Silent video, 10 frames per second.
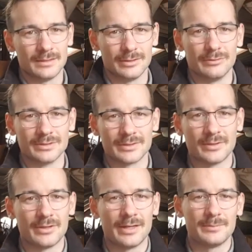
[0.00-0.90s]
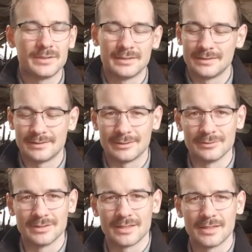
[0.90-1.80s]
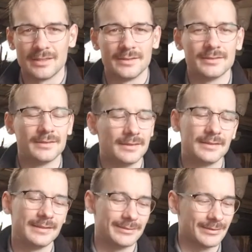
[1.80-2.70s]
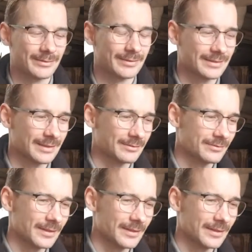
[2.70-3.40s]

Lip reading: I was hyped, I was keen, and that sort of stuff.